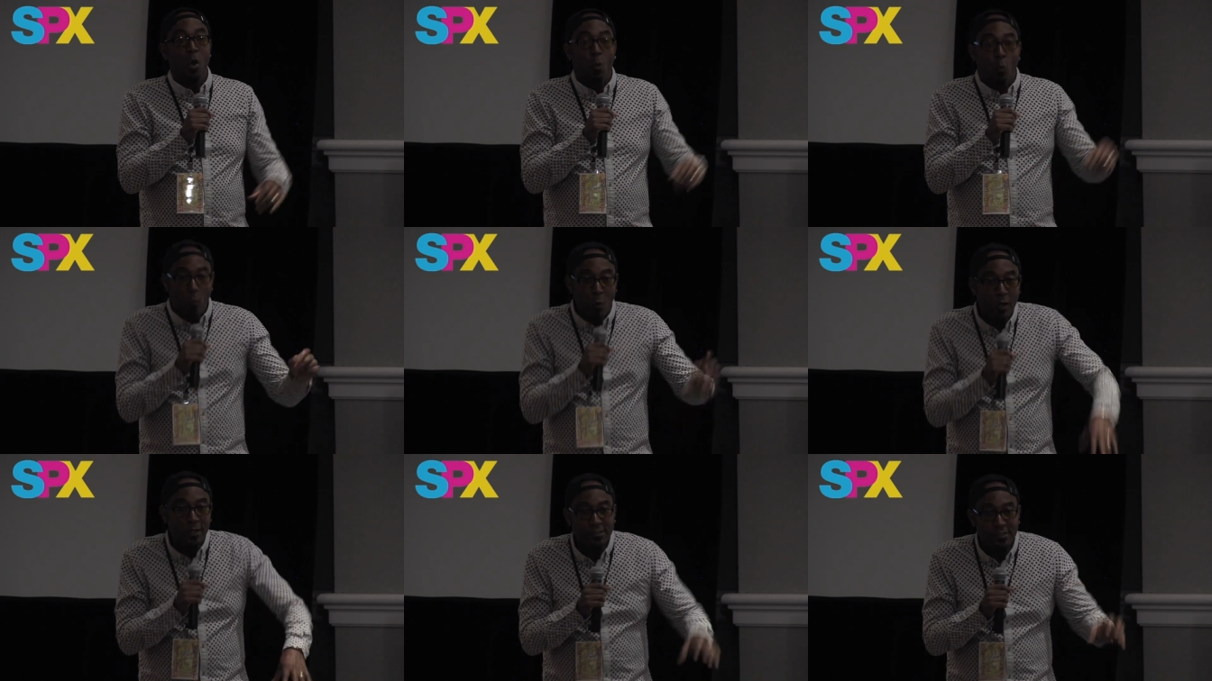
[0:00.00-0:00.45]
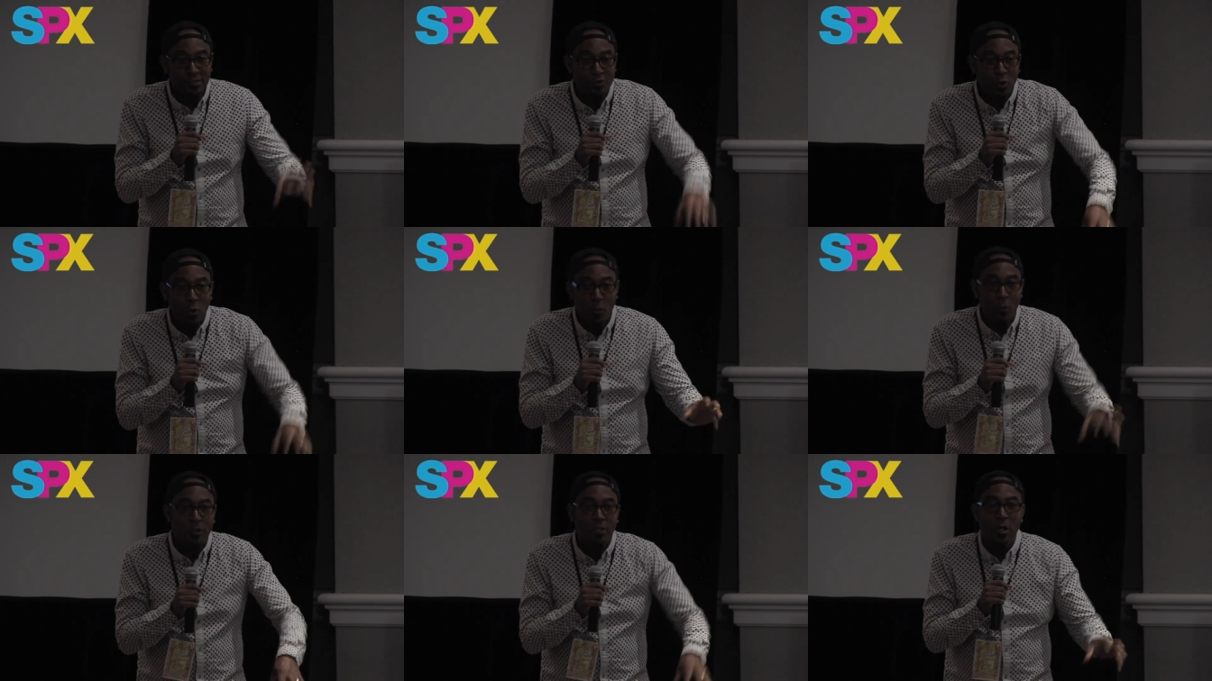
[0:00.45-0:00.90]
What's
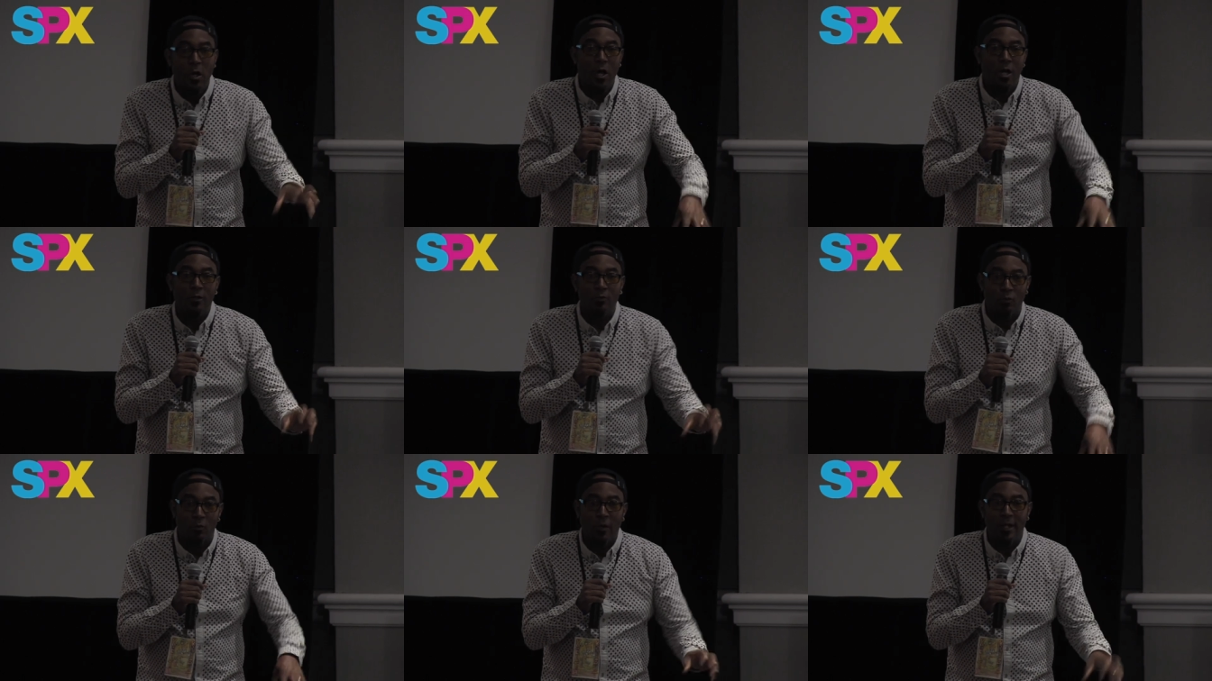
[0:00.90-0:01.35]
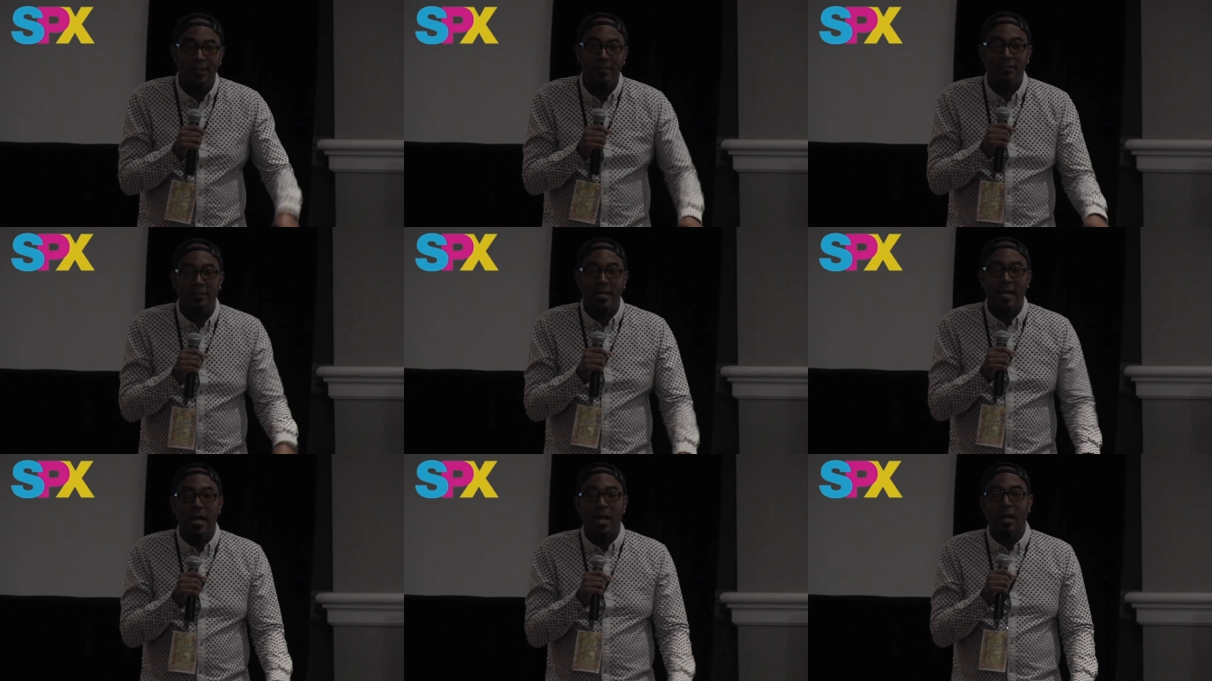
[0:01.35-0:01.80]
going on
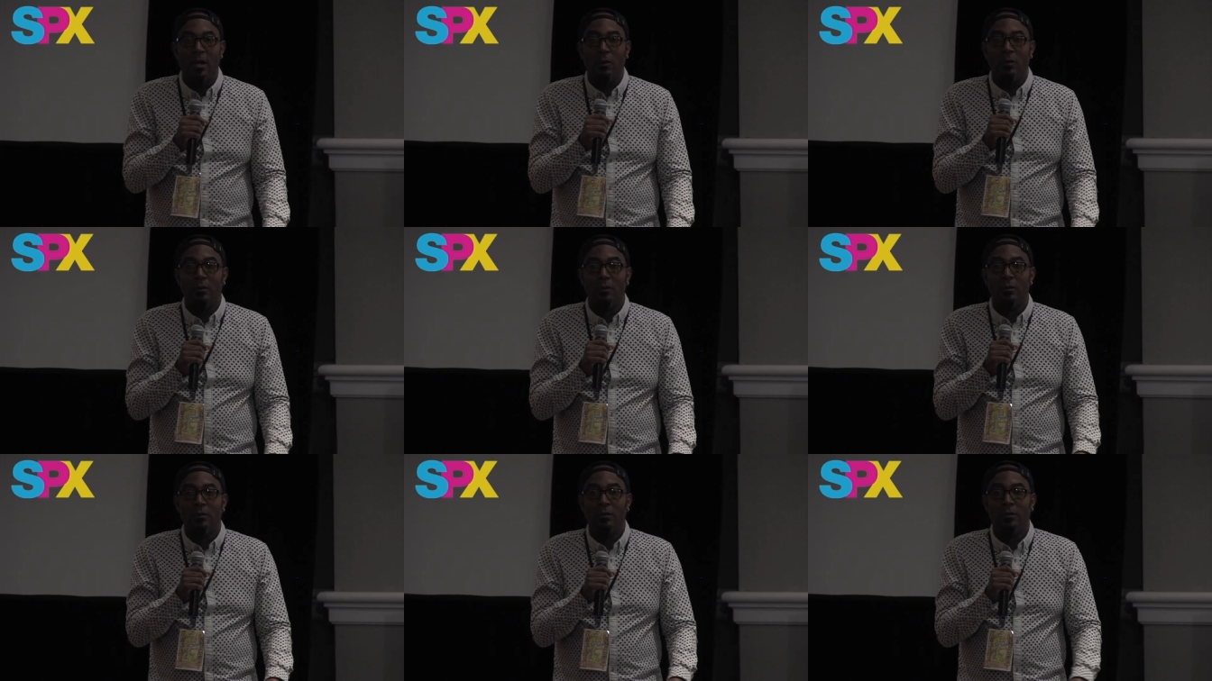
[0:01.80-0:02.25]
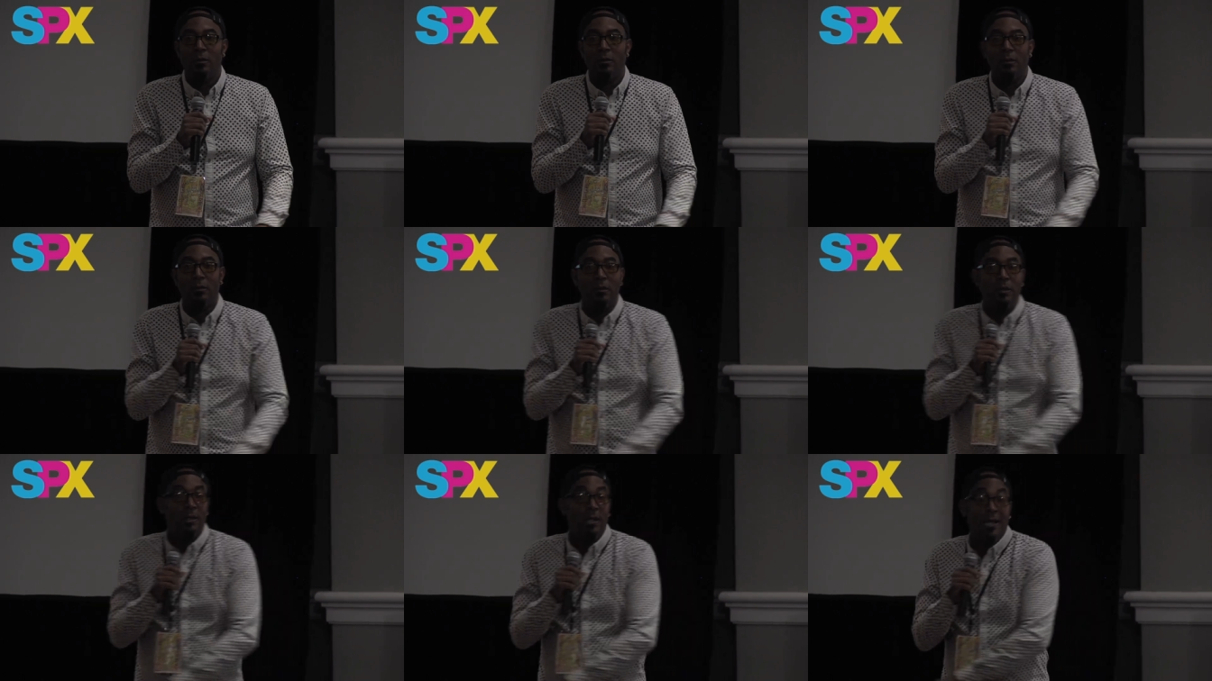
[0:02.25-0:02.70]
right now
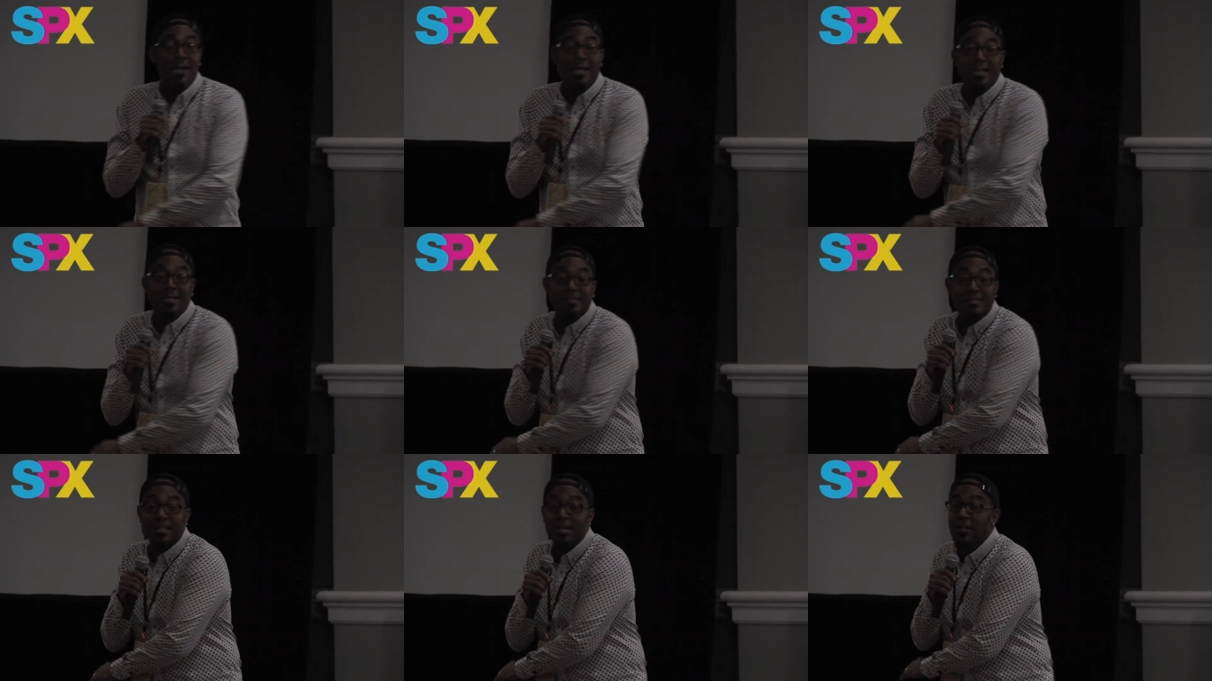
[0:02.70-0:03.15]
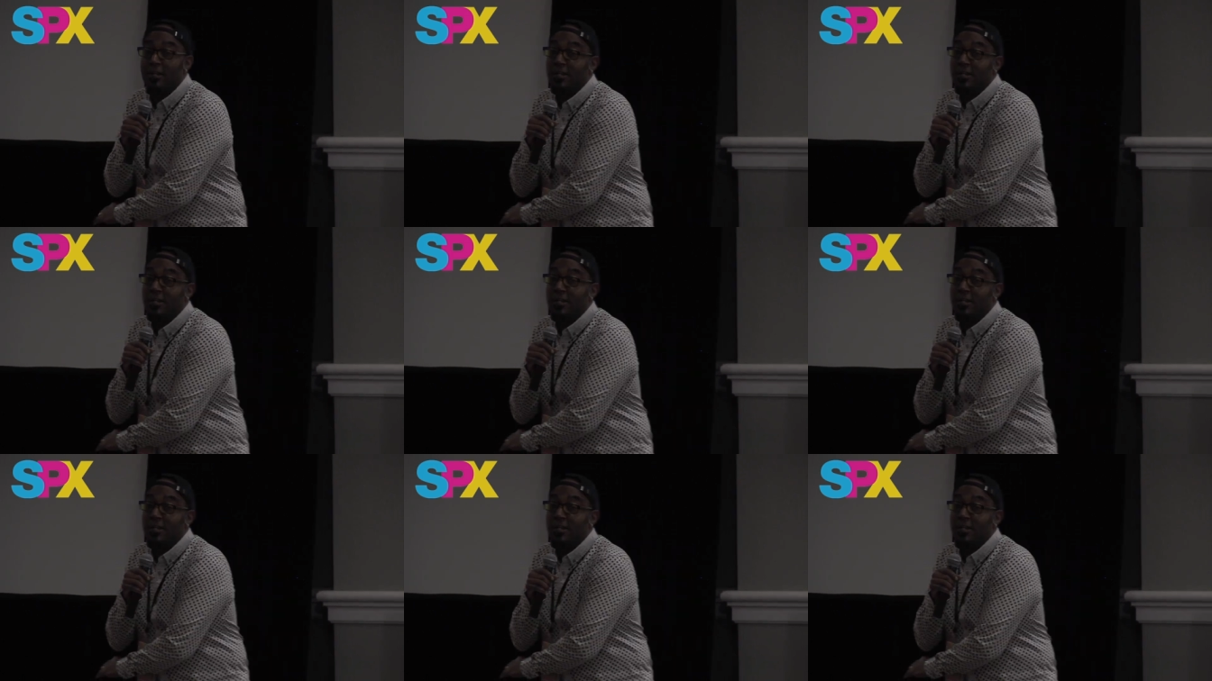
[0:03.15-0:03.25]
is going